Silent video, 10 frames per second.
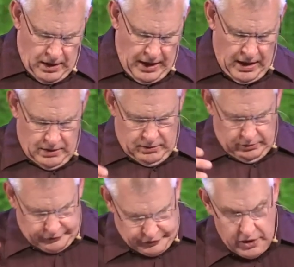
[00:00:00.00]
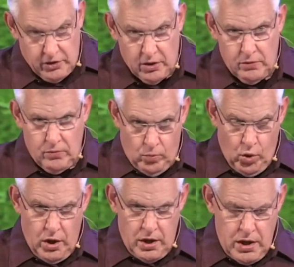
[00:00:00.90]
and cedar
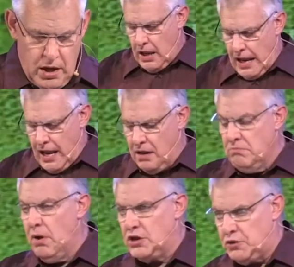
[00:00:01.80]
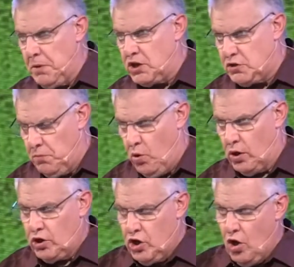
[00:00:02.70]
wood, and much, much
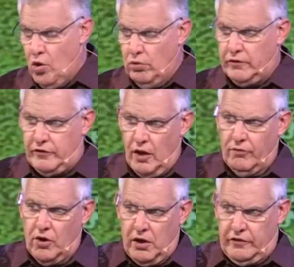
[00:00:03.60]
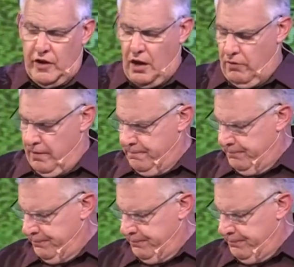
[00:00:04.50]
more, gold, silver, etc.